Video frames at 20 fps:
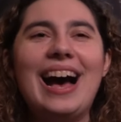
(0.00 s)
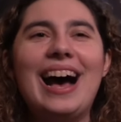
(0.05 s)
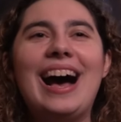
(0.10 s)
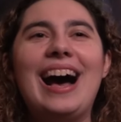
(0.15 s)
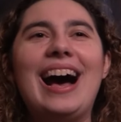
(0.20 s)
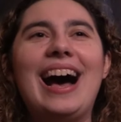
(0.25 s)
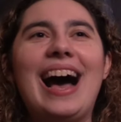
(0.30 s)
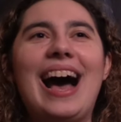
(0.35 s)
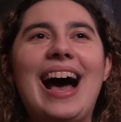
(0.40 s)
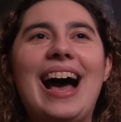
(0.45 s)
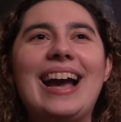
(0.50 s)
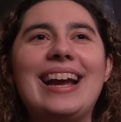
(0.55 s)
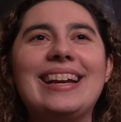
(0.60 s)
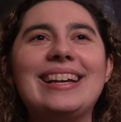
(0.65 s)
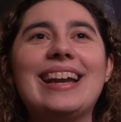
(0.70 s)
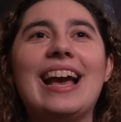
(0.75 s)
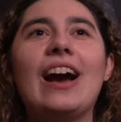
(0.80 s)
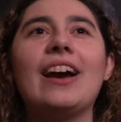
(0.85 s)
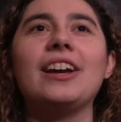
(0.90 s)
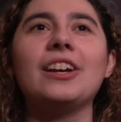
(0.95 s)
I
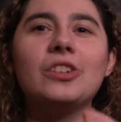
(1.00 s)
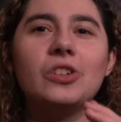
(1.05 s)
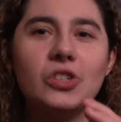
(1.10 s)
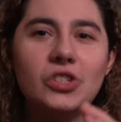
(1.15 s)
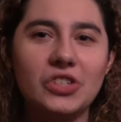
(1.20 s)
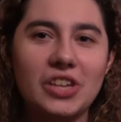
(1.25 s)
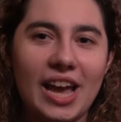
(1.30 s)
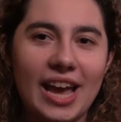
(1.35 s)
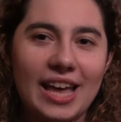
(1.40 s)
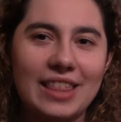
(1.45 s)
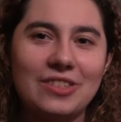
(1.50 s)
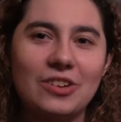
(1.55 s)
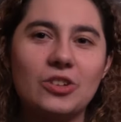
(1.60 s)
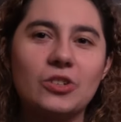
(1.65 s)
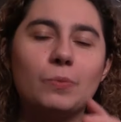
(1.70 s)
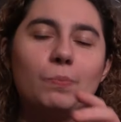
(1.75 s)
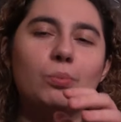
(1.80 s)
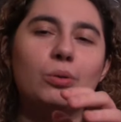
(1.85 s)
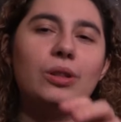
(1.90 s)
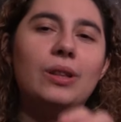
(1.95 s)
understand
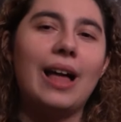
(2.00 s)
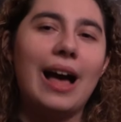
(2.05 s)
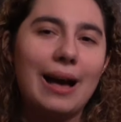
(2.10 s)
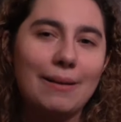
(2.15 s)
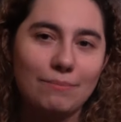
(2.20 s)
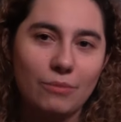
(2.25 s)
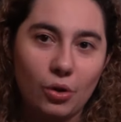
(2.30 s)
there's plot